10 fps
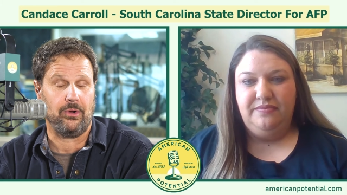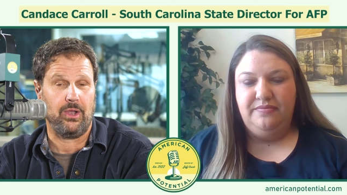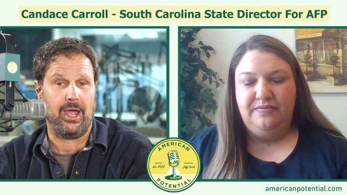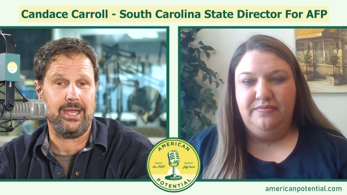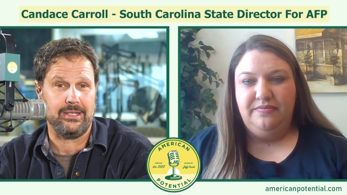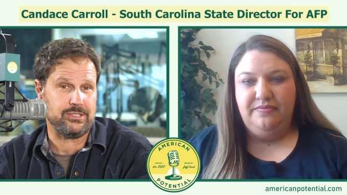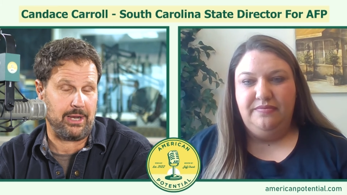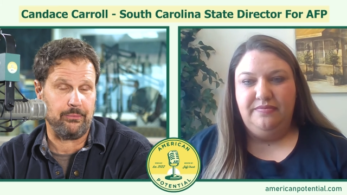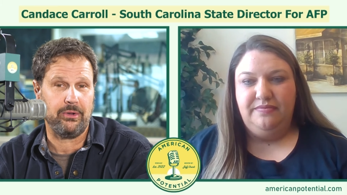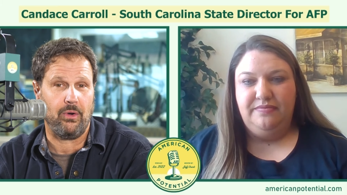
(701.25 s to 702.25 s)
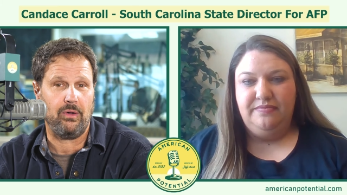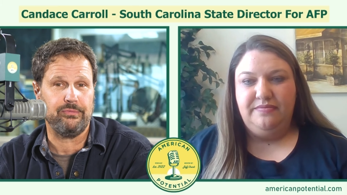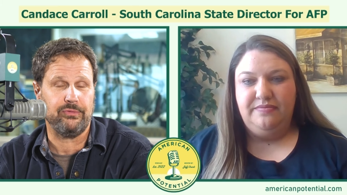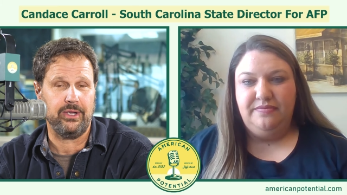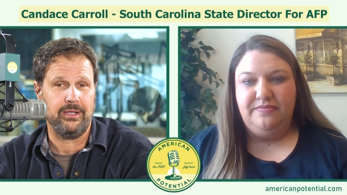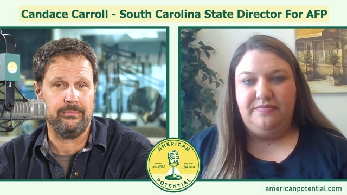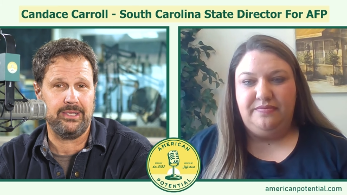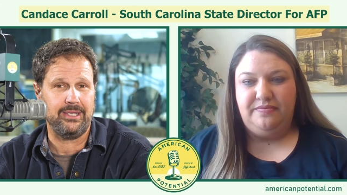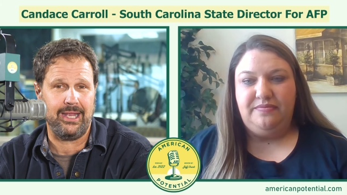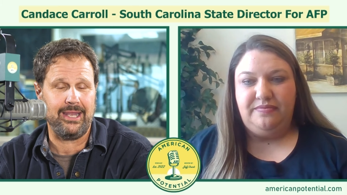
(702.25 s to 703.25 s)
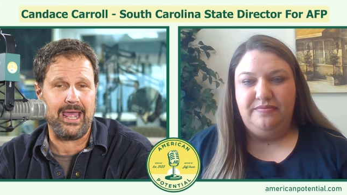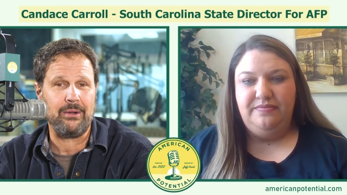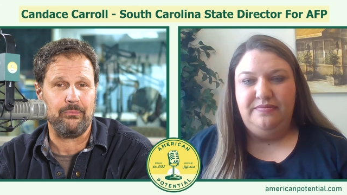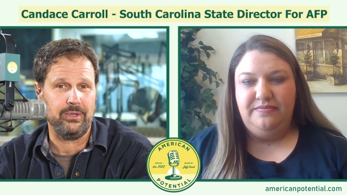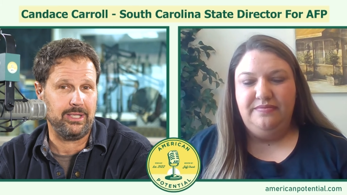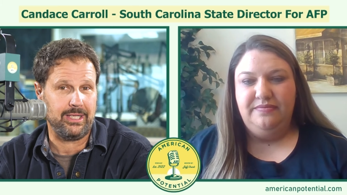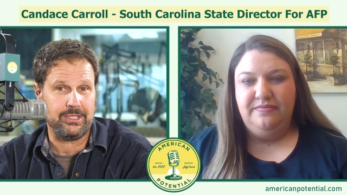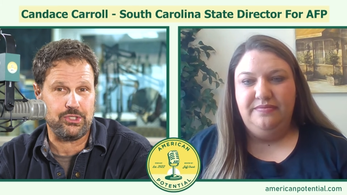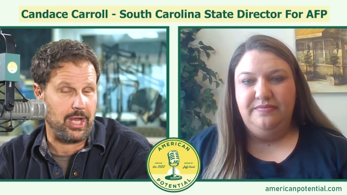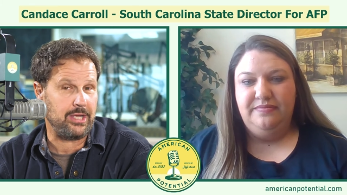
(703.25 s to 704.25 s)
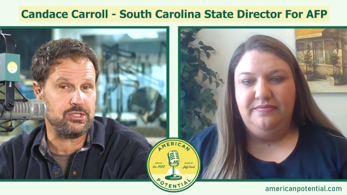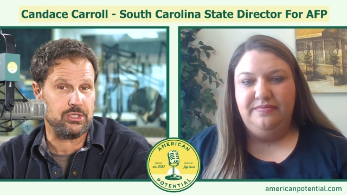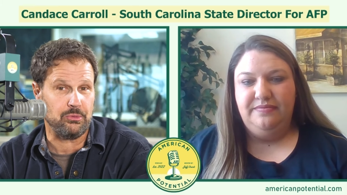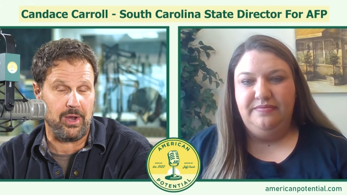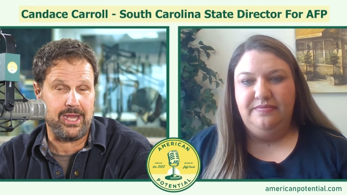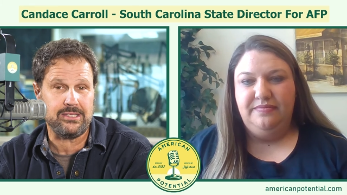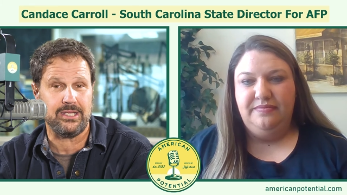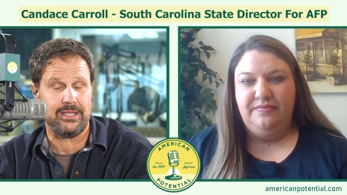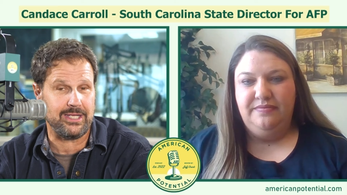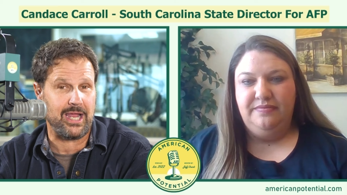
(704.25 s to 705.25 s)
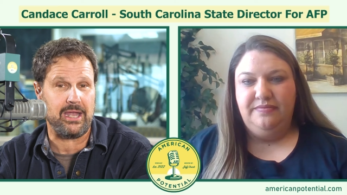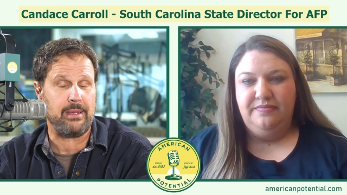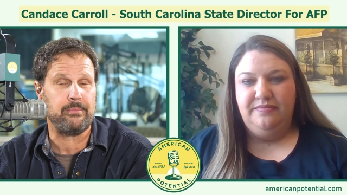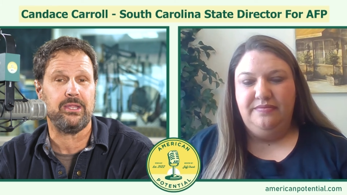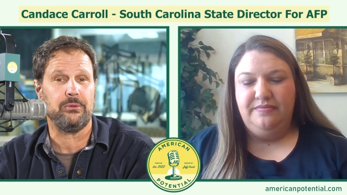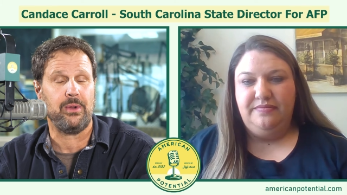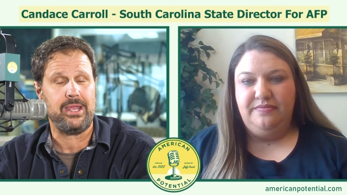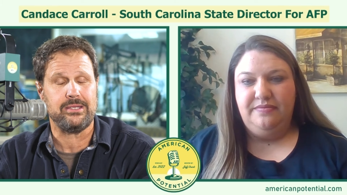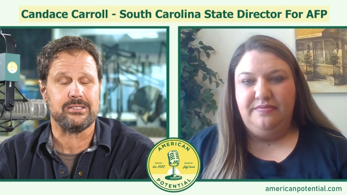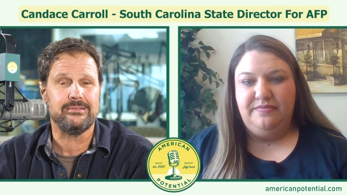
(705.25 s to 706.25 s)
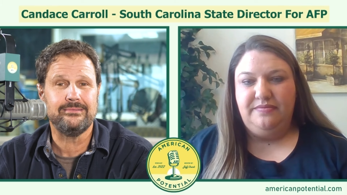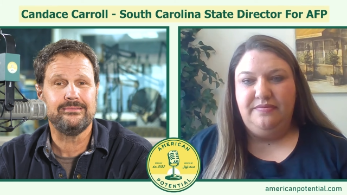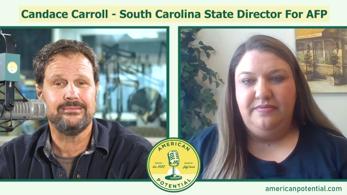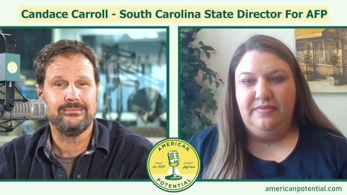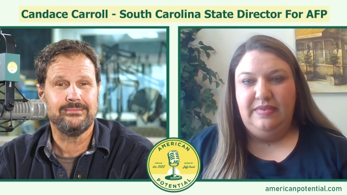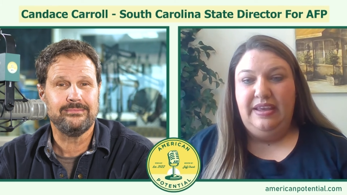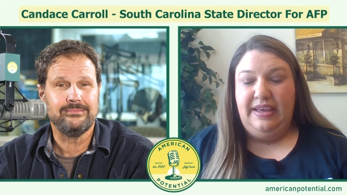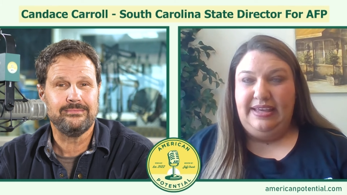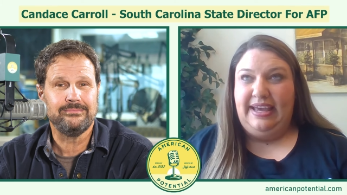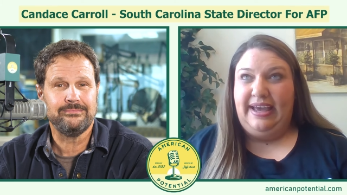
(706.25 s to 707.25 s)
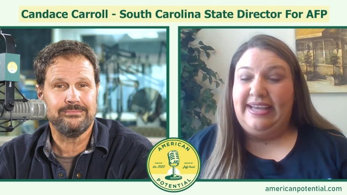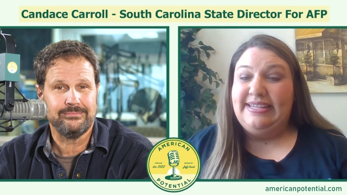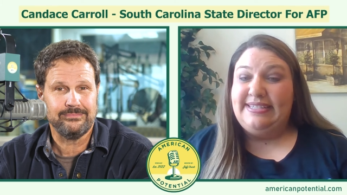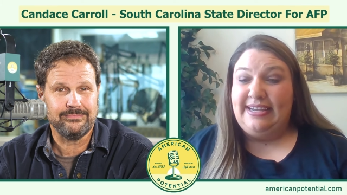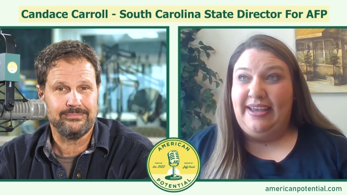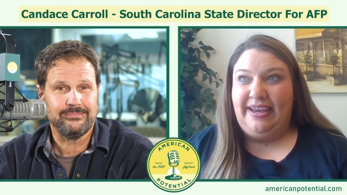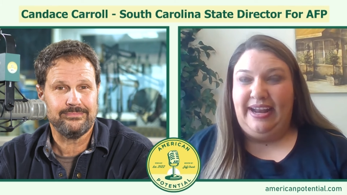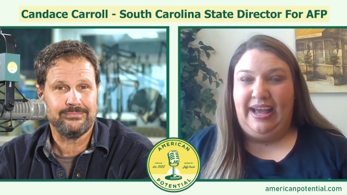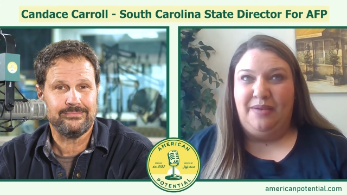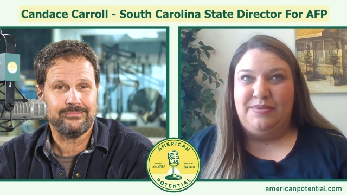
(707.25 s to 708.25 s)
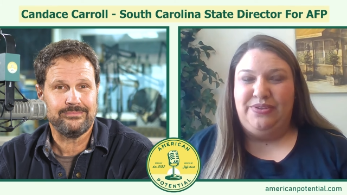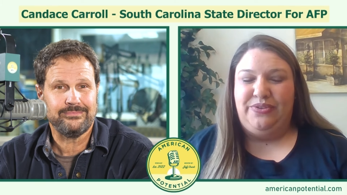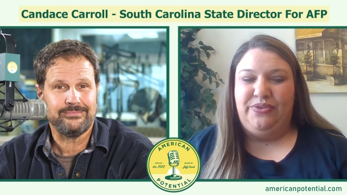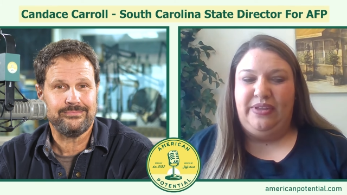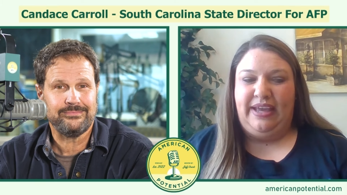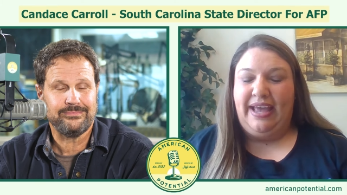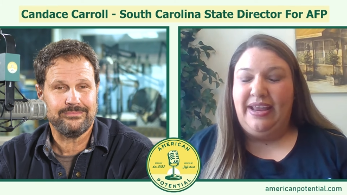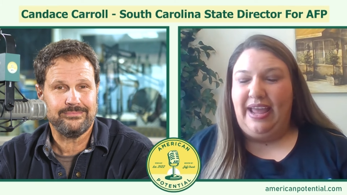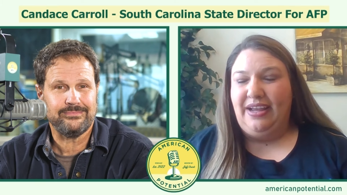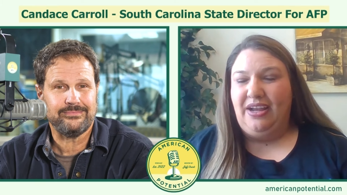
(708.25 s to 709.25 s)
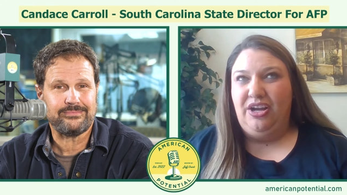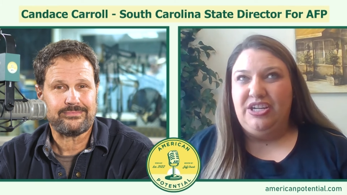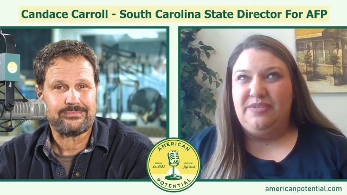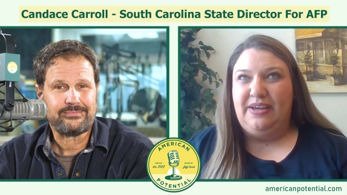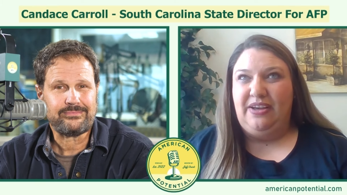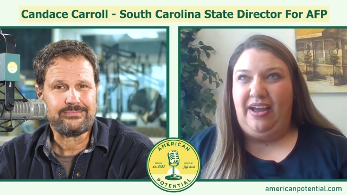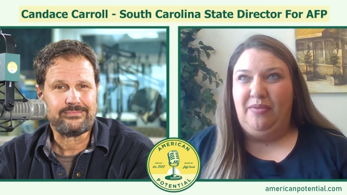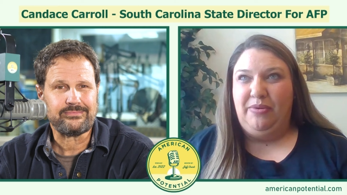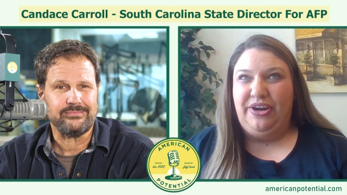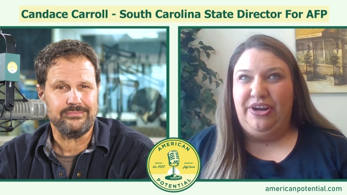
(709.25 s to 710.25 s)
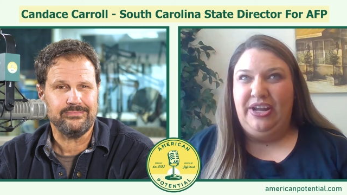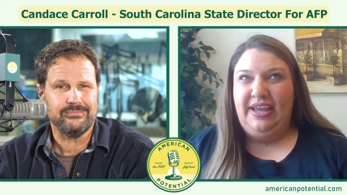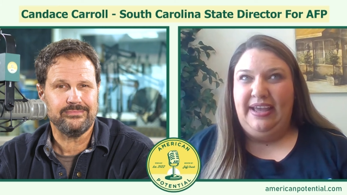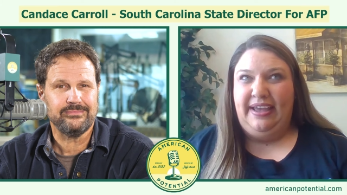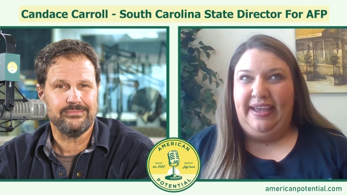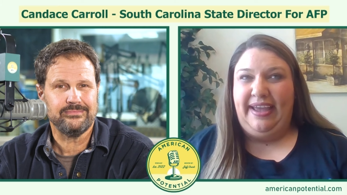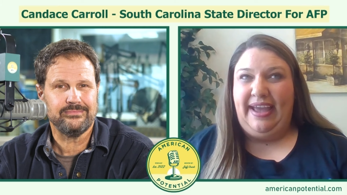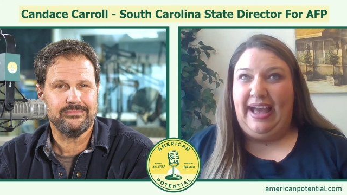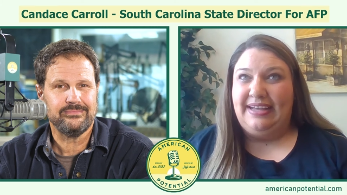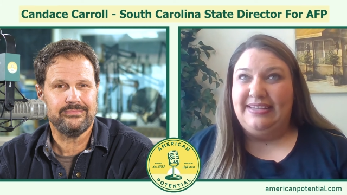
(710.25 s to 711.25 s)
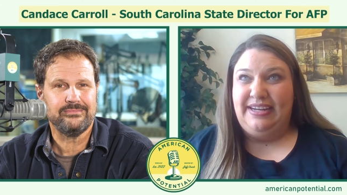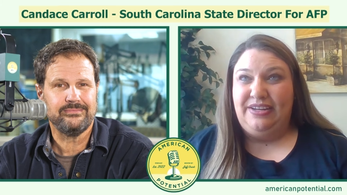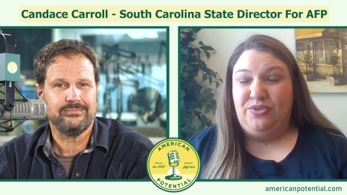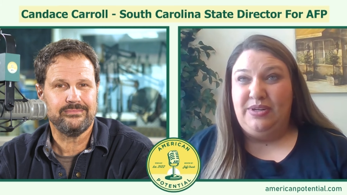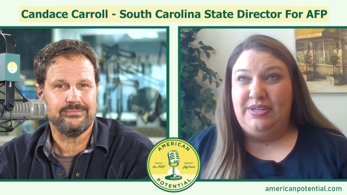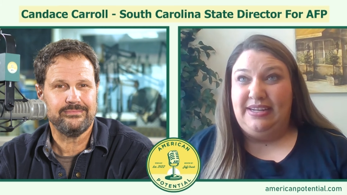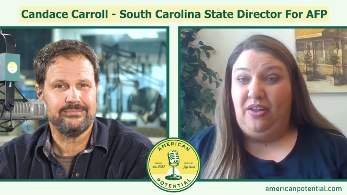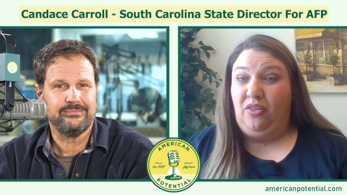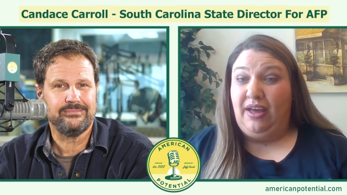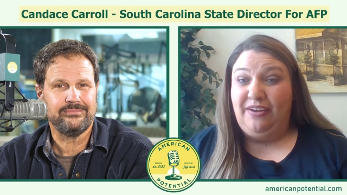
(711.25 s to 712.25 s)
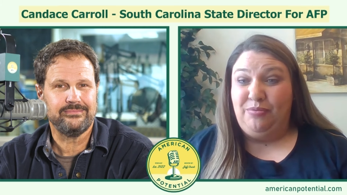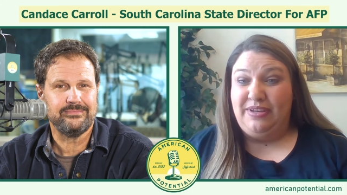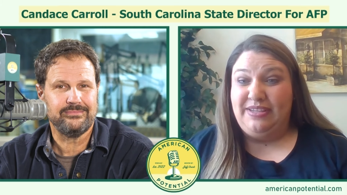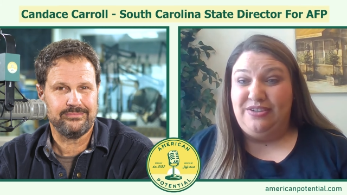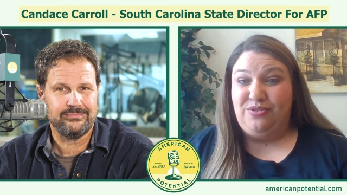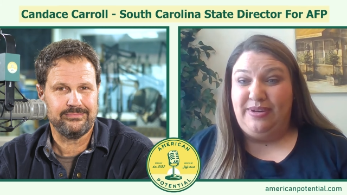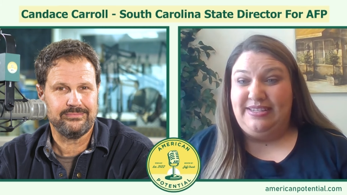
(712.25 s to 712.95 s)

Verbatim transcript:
Speaker 1: Carolina, as I recall, for him, and that really changed the race and the dynamic of the race.
Speaker 2: Yeah, it did, absolutely. And Congressman Clyburn, he hasn't endorsed in a lot of presidential